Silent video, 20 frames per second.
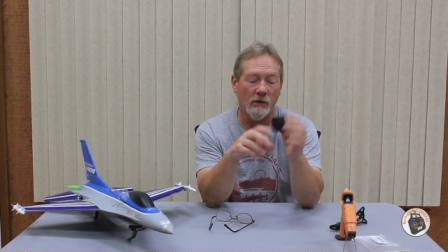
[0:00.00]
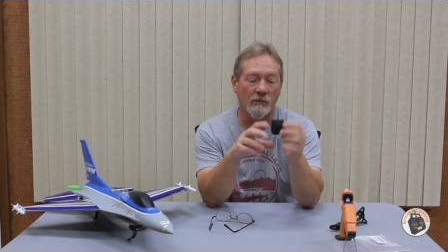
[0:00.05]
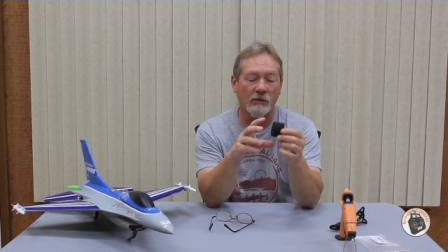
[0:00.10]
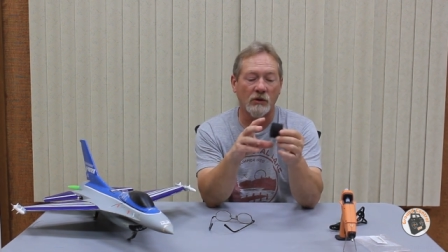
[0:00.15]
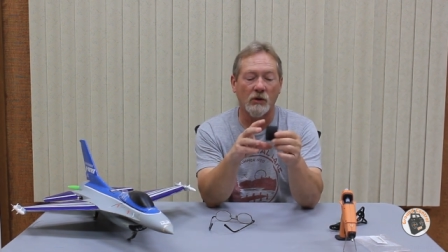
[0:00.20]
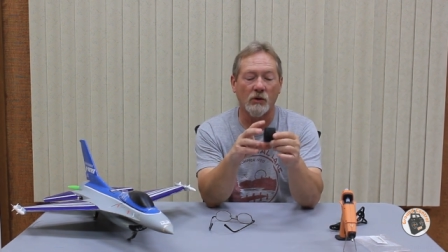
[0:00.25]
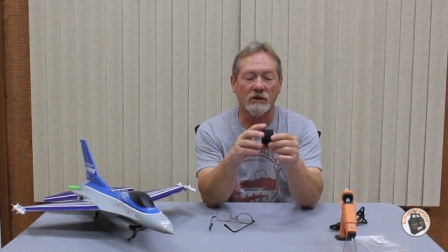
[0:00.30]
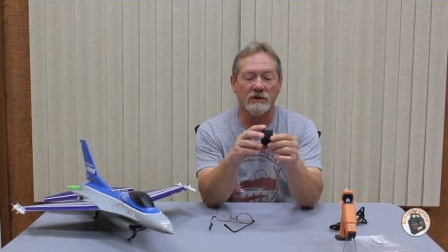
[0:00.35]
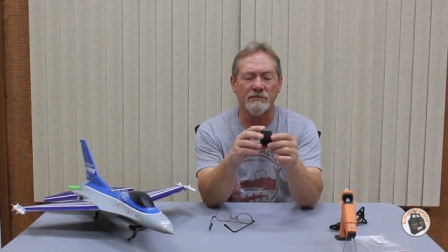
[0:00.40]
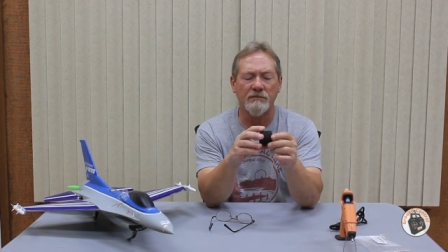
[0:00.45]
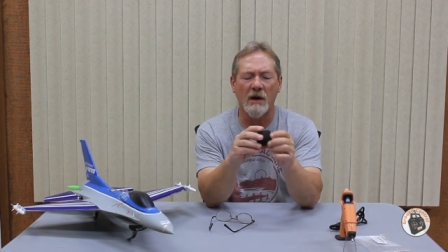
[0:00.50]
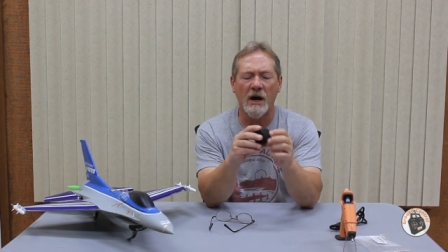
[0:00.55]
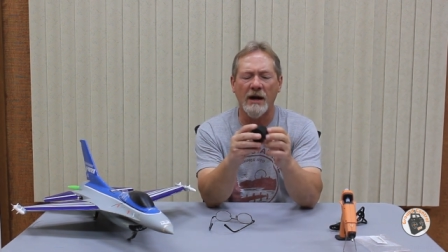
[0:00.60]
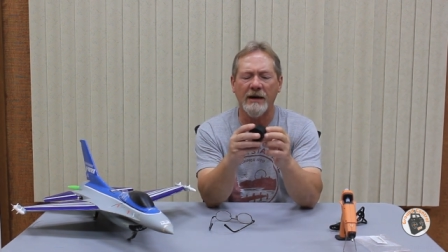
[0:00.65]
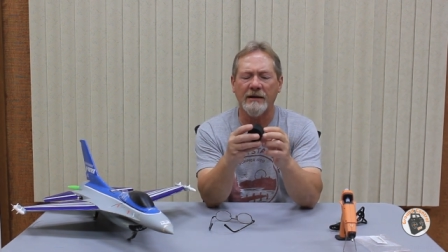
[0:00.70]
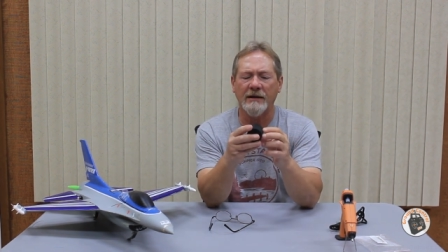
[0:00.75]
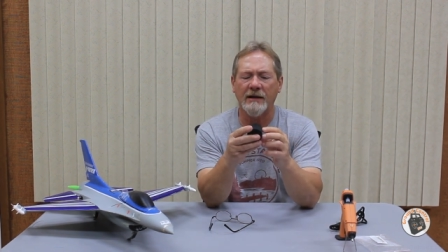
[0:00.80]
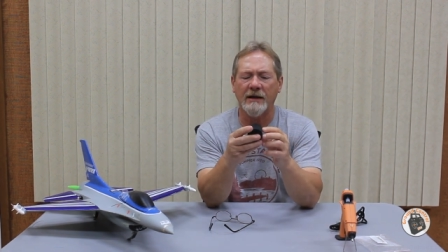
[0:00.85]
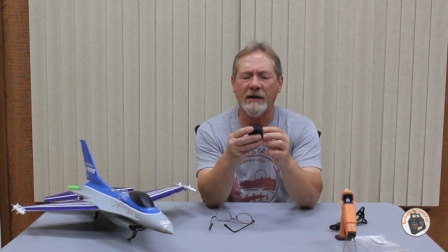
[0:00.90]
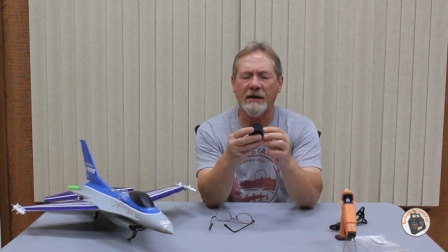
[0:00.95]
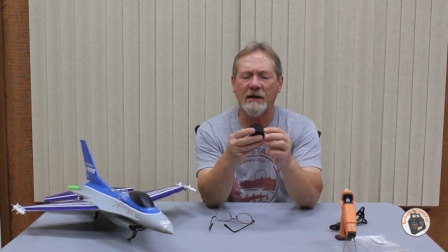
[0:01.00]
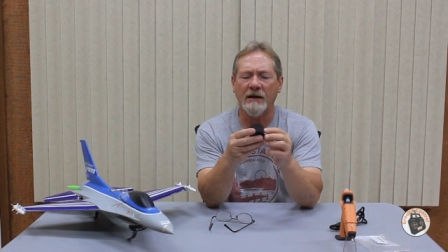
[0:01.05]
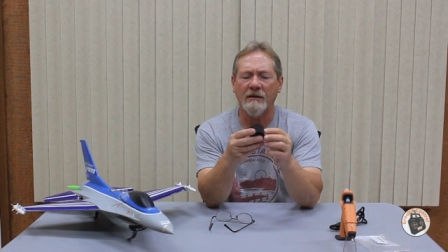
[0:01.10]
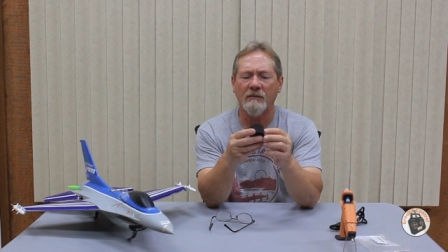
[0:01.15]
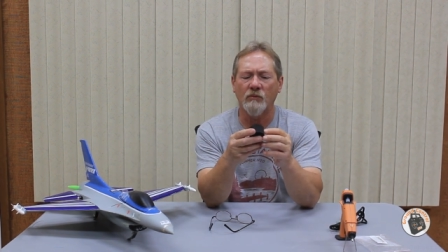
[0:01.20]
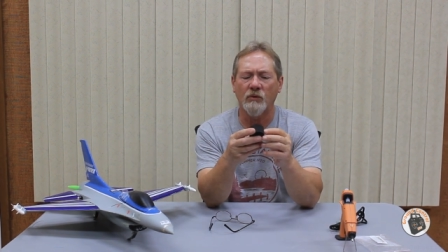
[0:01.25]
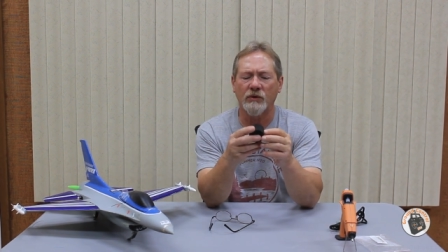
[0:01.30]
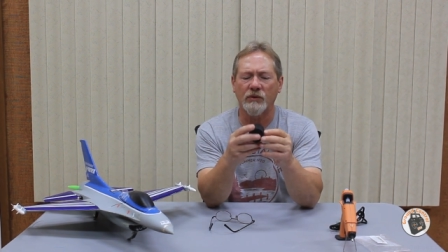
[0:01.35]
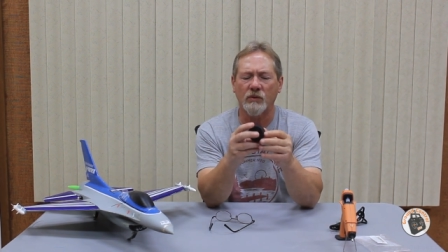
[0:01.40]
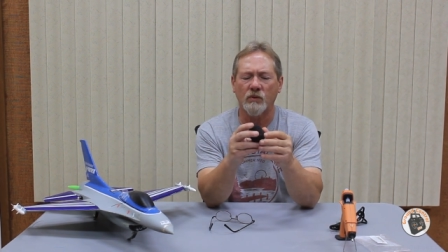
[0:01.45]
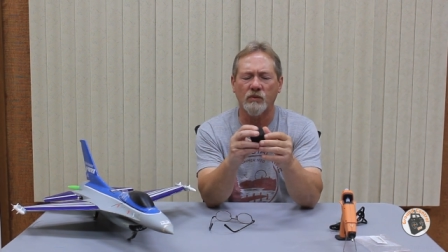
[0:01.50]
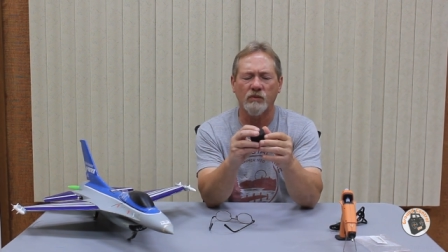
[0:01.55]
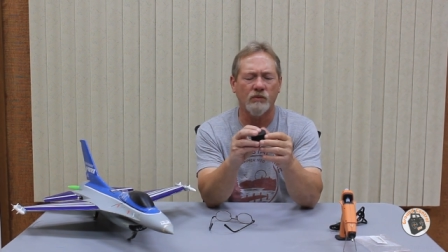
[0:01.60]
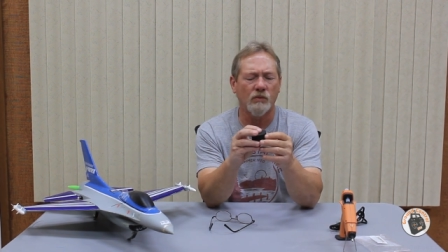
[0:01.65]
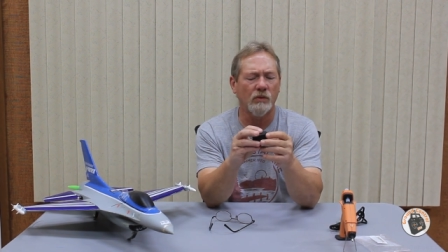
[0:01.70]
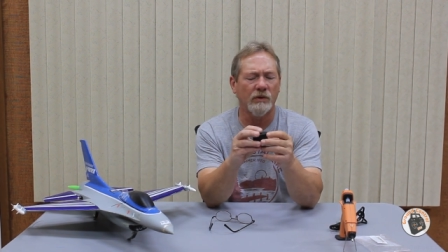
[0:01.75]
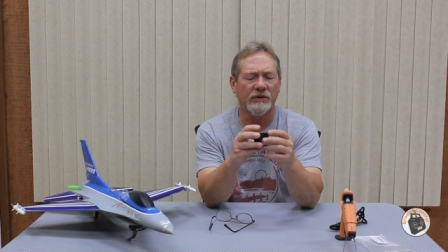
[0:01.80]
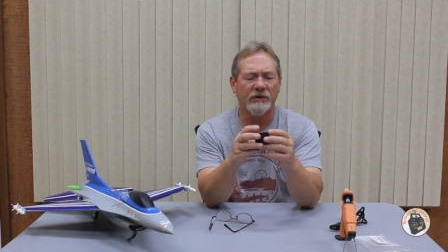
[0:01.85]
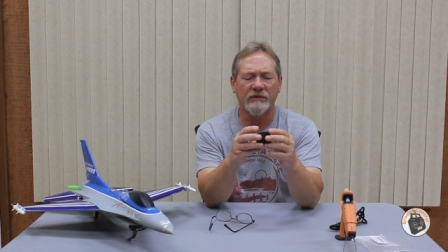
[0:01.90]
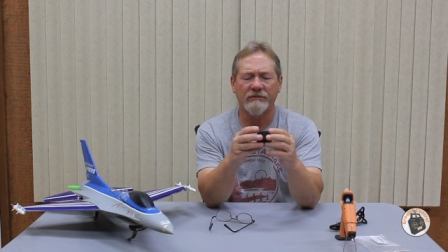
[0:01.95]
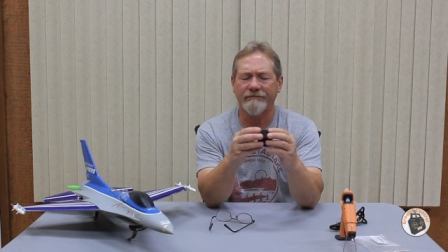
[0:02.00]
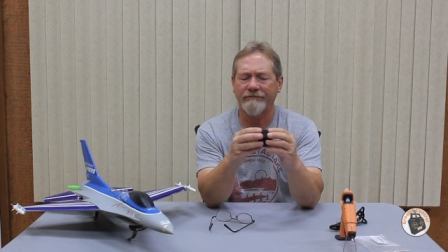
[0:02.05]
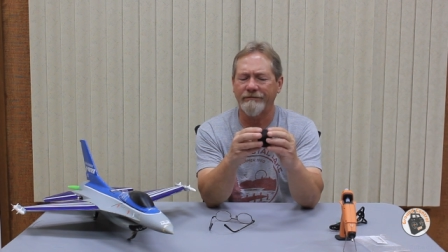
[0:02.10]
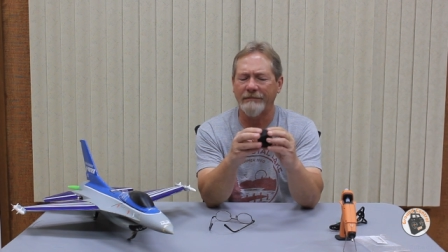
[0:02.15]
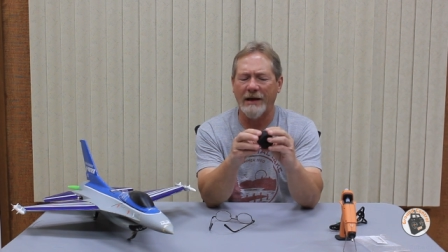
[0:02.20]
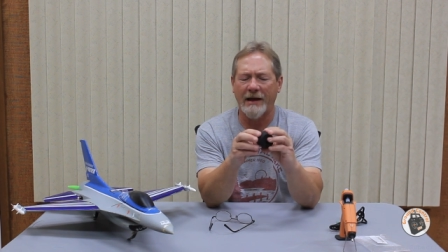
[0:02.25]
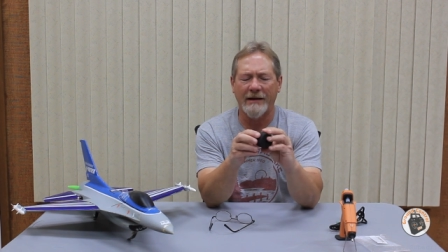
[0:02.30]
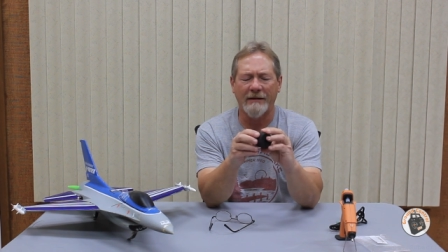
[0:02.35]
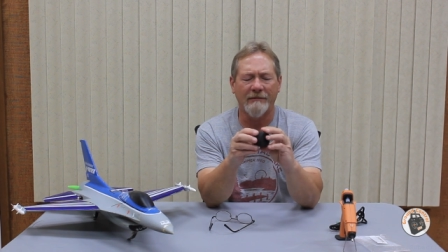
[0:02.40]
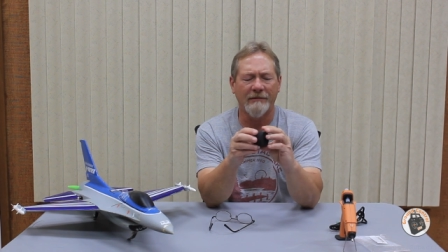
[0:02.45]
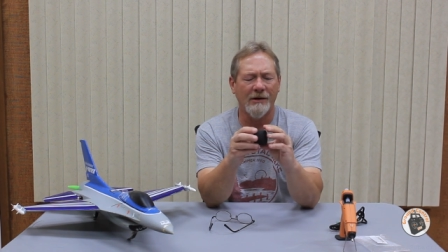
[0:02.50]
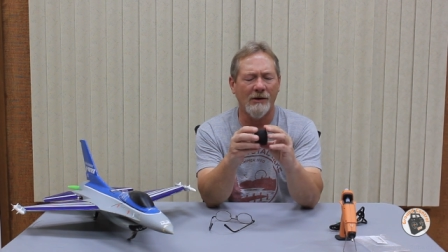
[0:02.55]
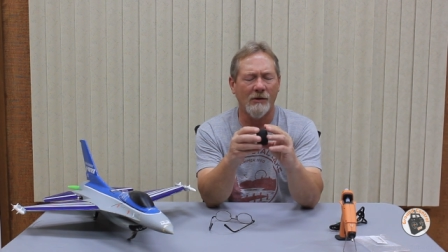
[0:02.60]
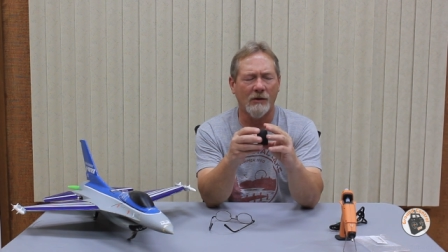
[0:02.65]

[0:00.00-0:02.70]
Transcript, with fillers: Of course, mine came with I don't know,